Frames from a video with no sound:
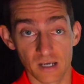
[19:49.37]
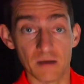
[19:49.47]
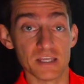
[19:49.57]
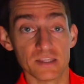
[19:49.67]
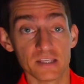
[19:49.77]

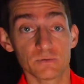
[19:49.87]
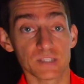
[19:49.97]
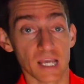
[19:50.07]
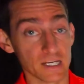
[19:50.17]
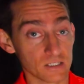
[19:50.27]
I mean, this
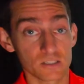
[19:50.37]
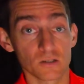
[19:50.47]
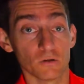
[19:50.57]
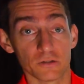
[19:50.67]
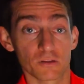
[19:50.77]
was a
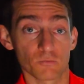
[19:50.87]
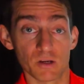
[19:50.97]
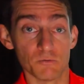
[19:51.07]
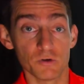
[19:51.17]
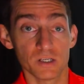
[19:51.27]
solid
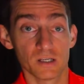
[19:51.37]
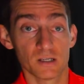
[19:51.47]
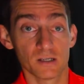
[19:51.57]
3-wood.